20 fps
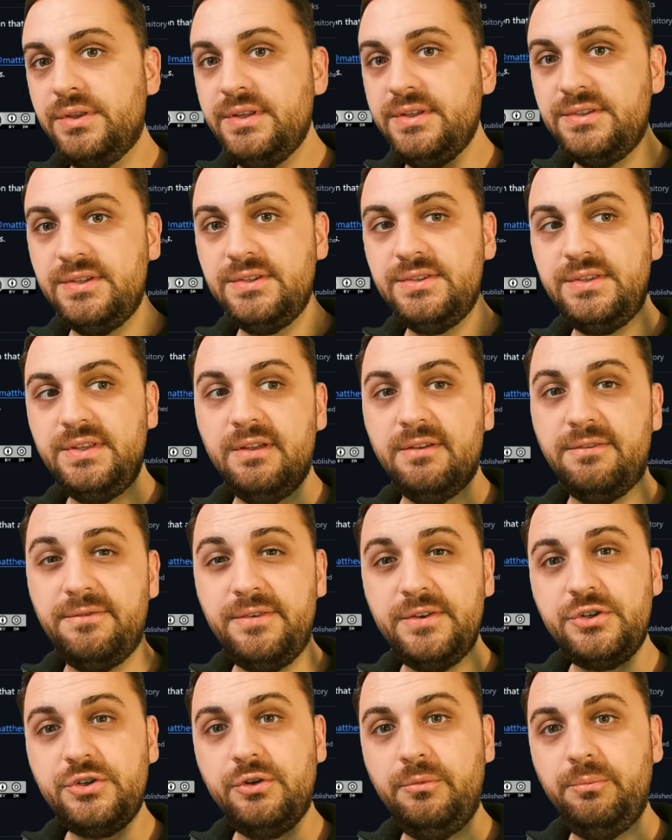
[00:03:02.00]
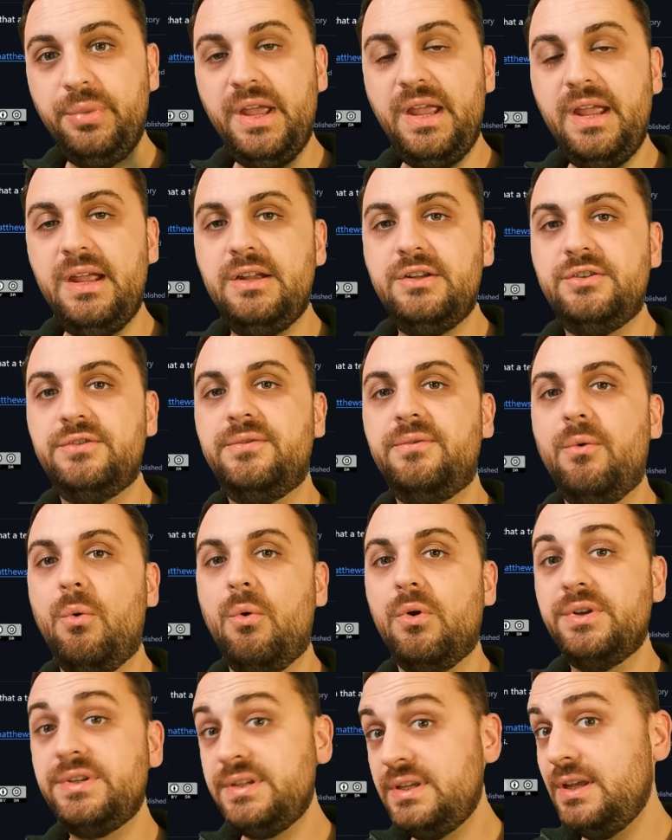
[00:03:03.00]
this is the official page
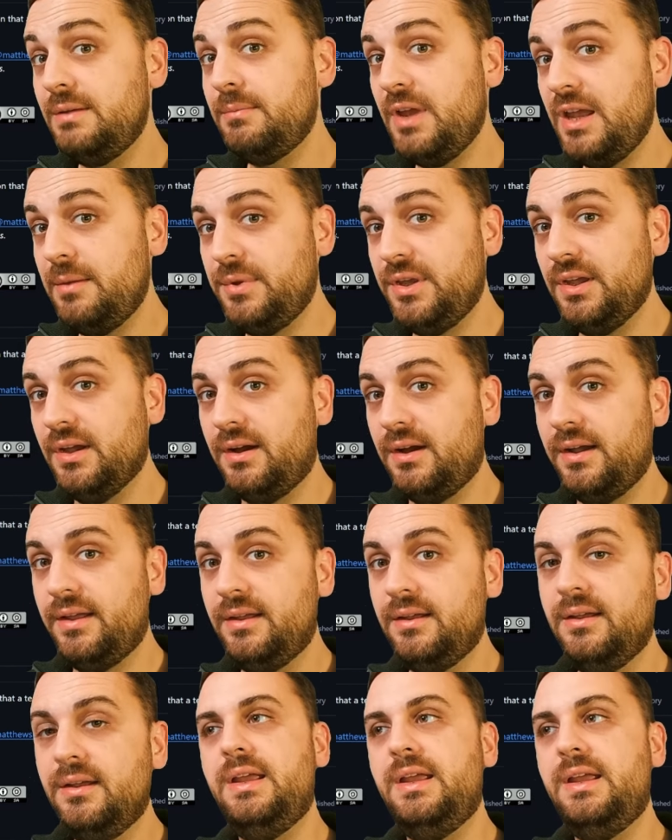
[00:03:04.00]
for Team API.